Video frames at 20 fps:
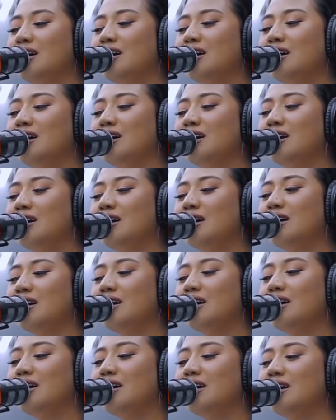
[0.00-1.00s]

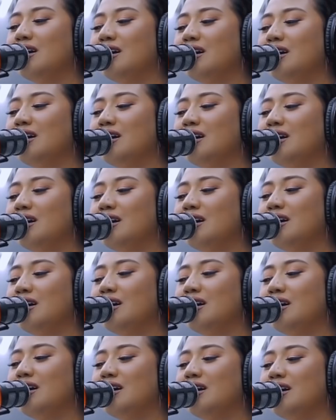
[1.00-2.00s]

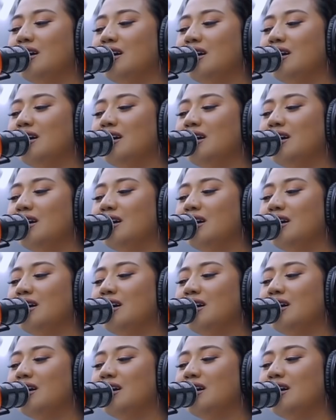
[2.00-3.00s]

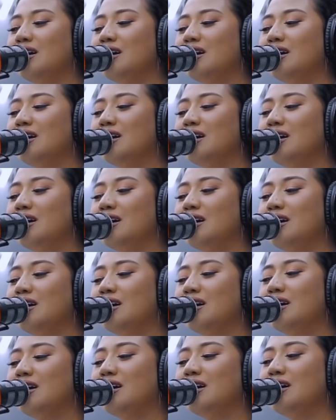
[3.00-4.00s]

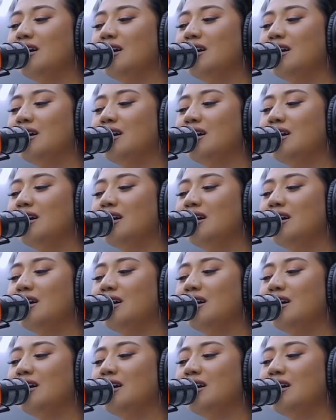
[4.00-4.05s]
The person shown says nothing.